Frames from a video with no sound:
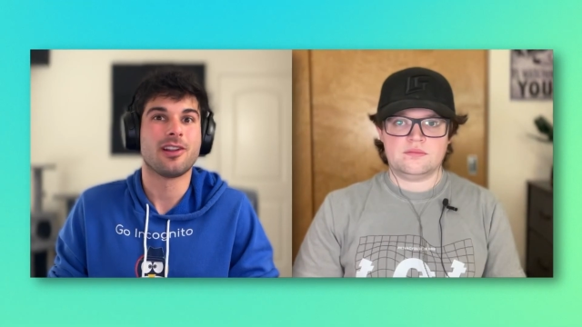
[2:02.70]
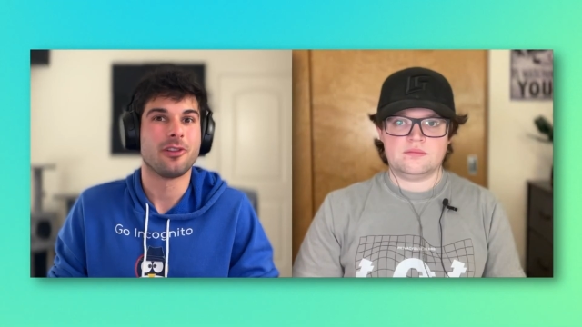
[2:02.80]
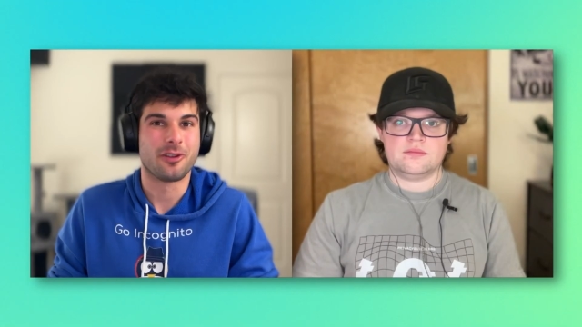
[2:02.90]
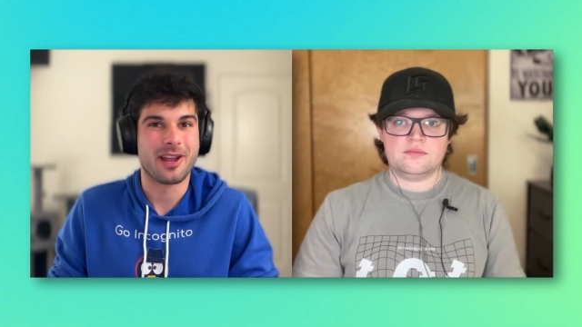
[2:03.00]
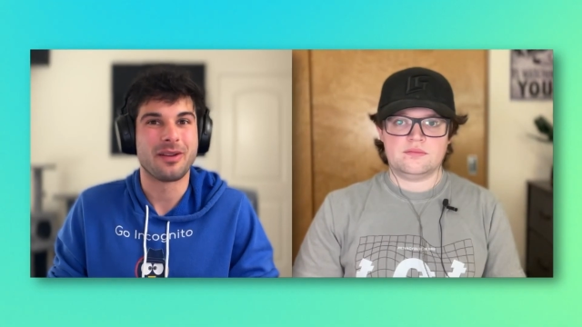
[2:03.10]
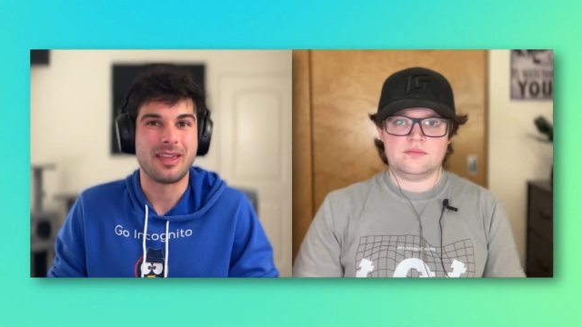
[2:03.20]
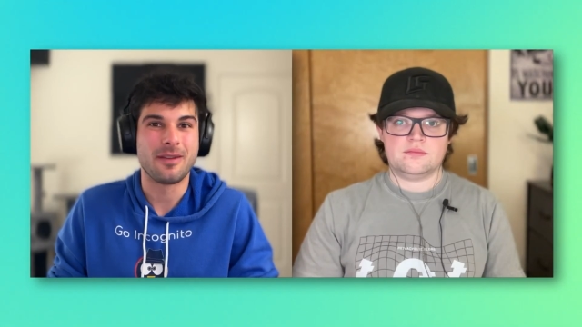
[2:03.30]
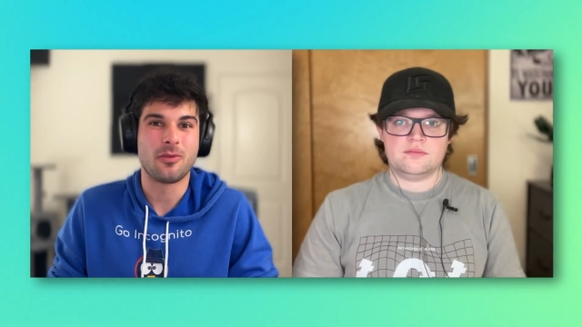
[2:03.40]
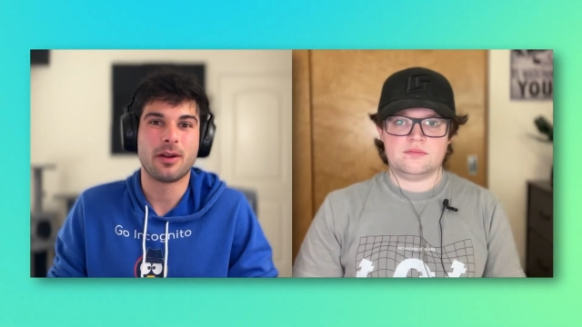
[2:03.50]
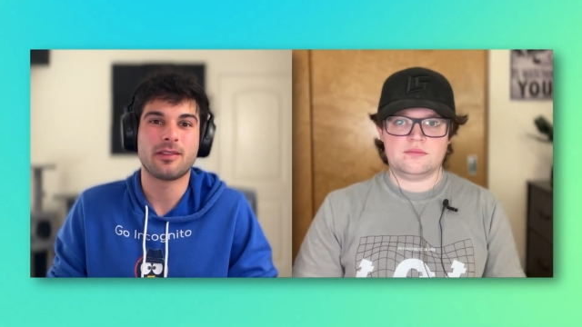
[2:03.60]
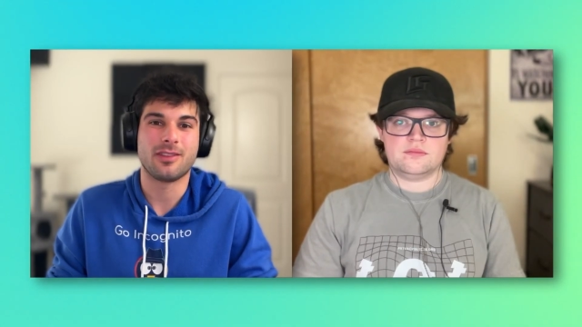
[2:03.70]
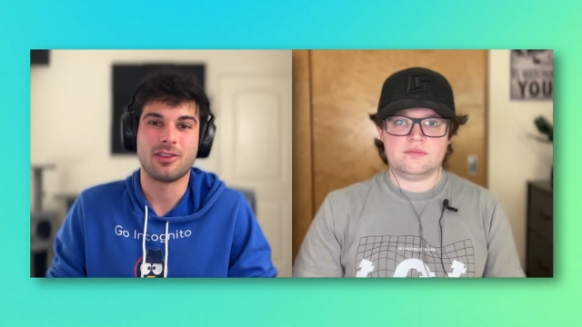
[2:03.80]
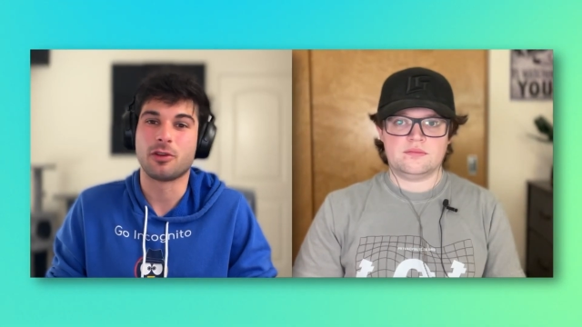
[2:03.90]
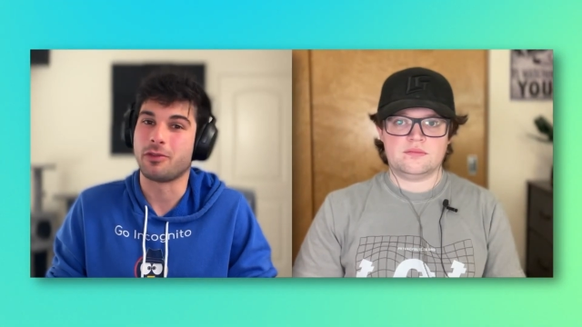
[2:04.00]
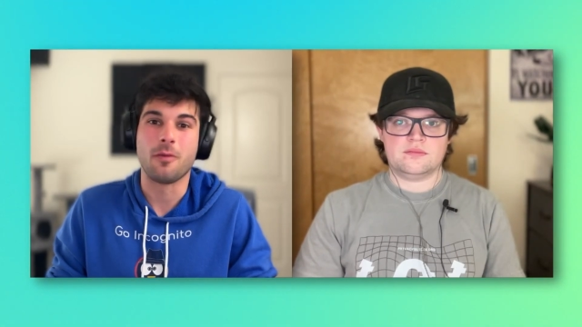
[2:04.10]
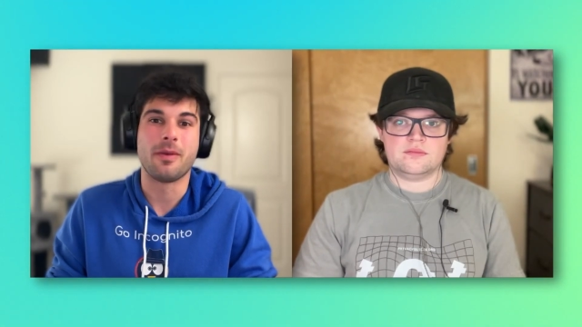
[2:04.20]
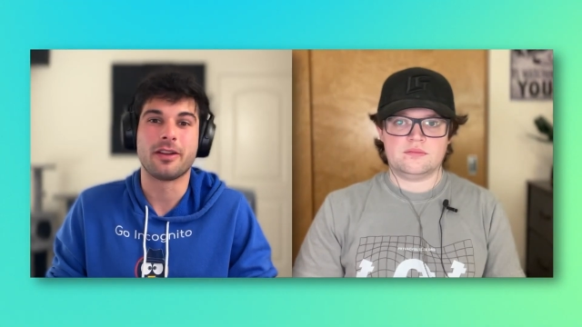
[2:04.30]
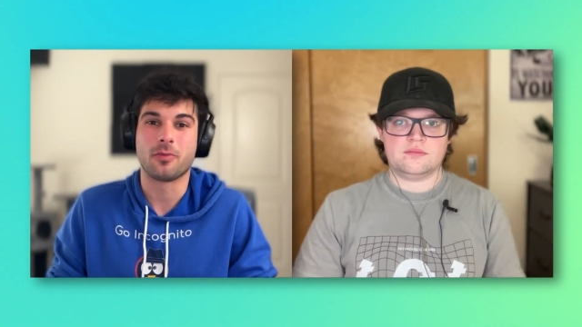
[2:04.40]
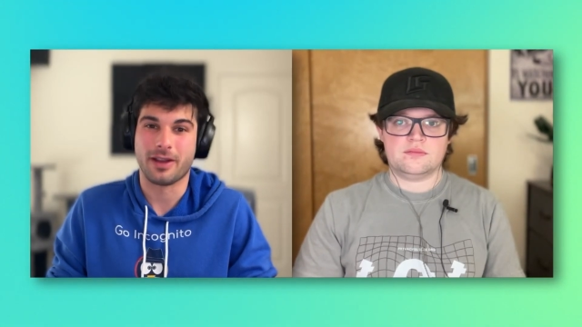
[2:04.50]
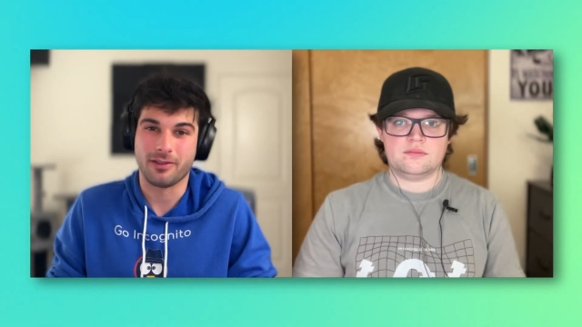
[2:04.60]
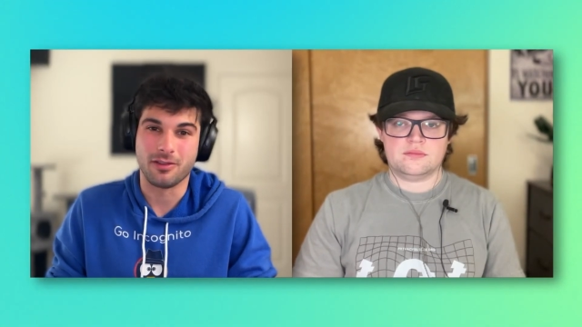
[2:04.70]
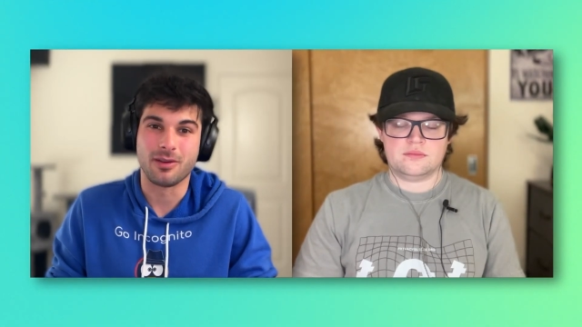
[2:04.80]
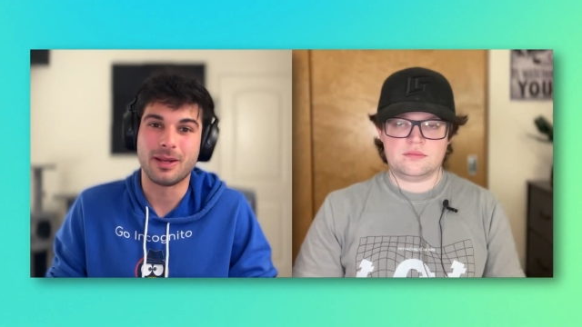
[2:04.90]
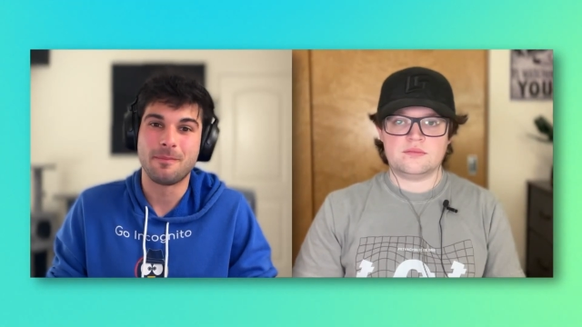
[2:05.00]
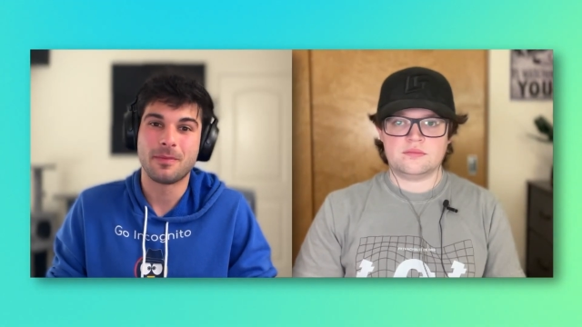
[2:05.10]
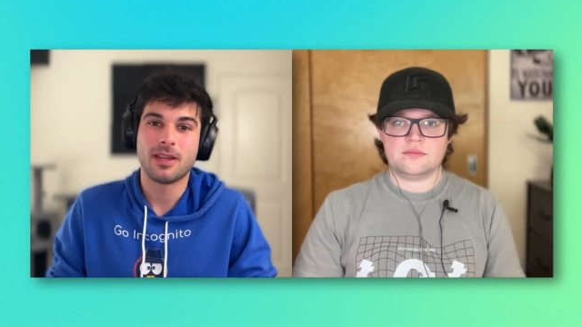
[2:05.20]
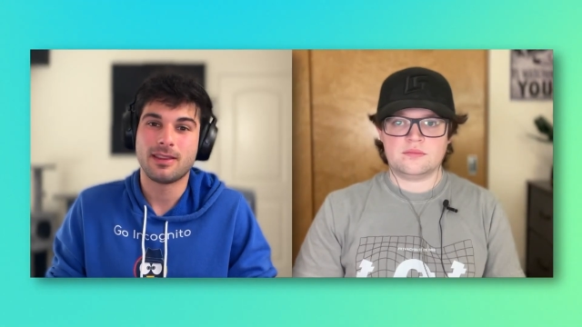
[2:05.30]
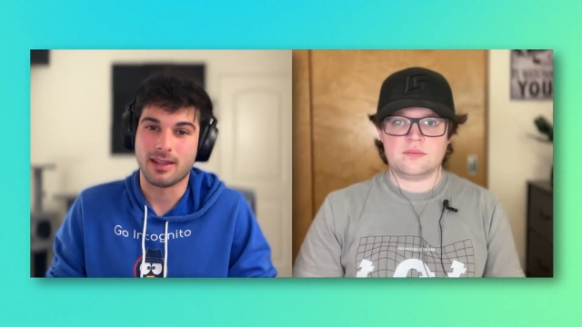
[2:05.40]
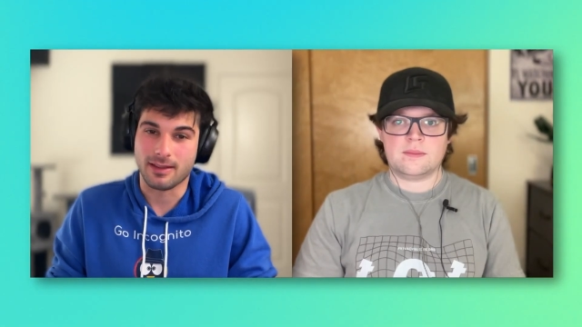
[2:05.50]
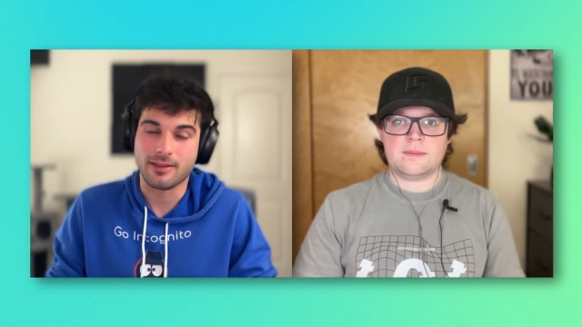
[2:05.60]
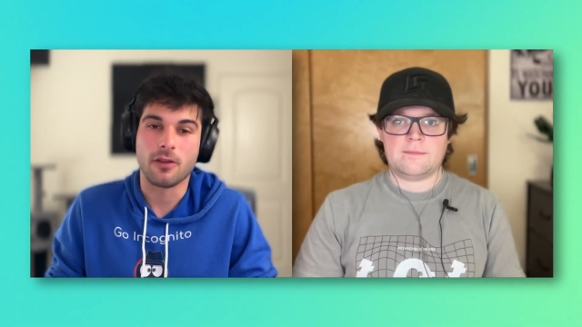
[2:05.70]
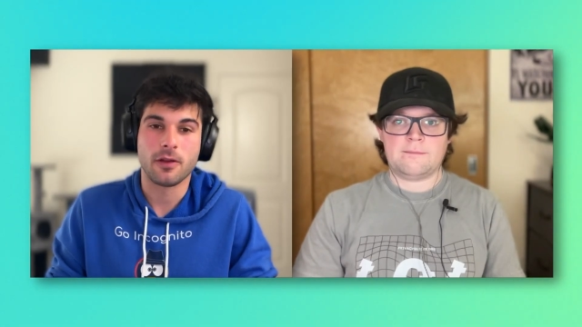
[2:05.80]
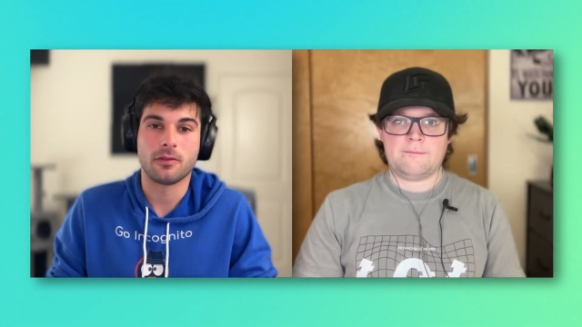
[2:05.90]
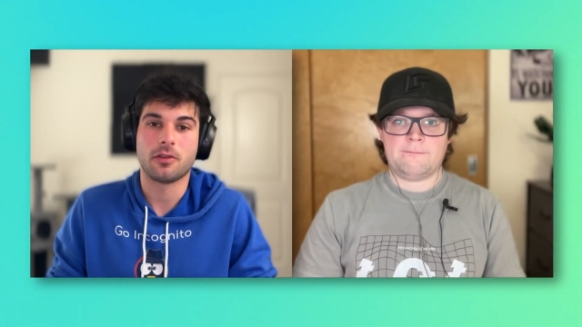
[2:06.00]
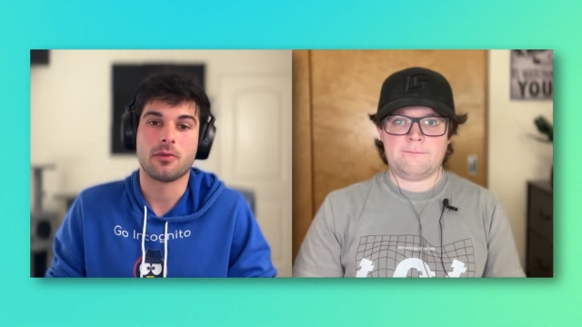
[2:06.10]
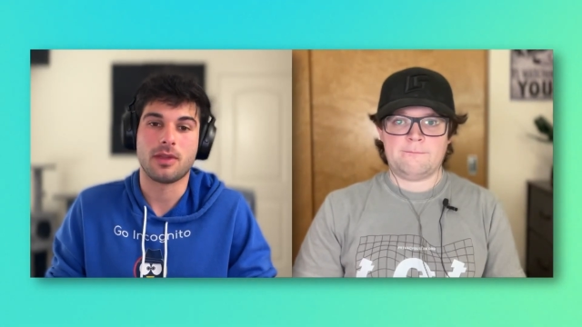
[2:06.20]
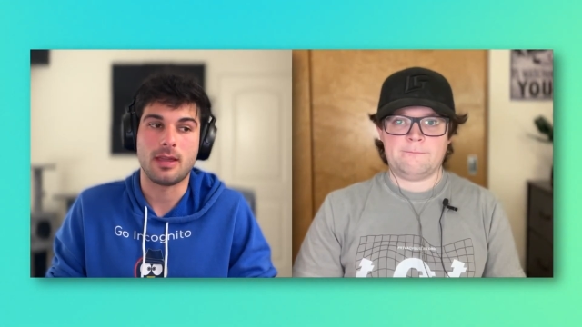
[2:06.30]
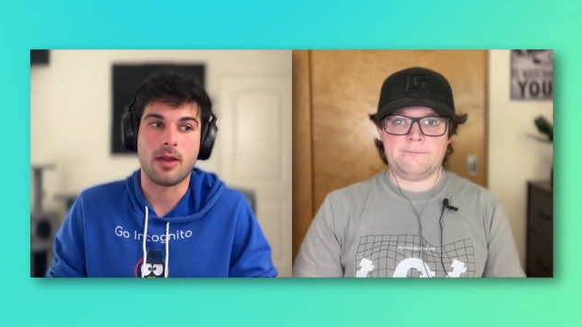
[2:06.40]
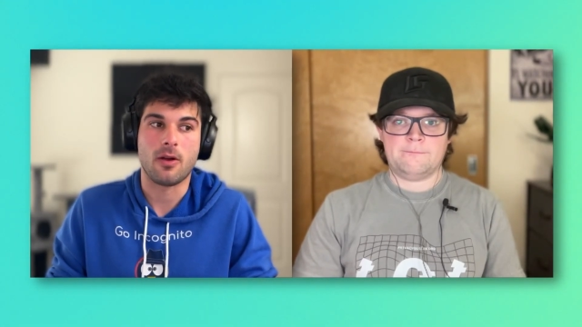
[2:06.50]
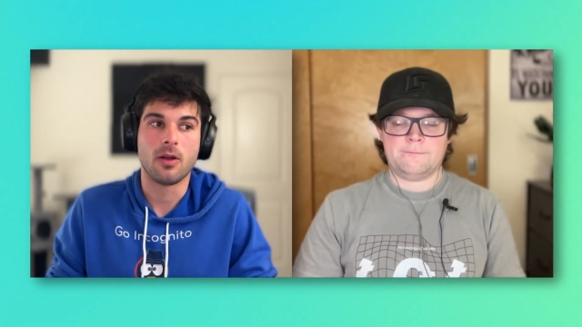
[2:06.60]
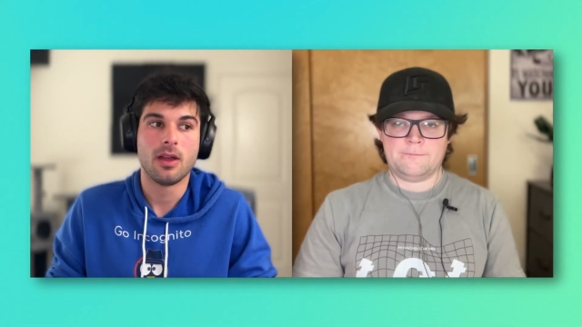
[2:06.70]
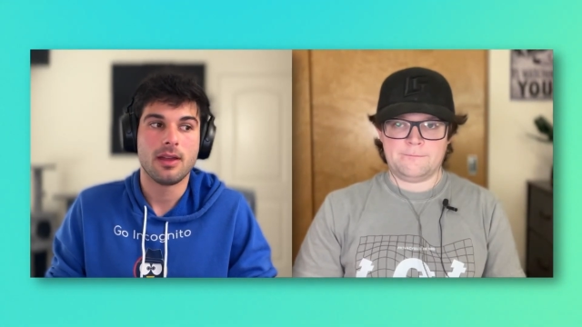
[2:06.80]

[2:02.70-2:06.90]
Speaker 1: to learn how email works, there's no better way to do it than to self-host your own email.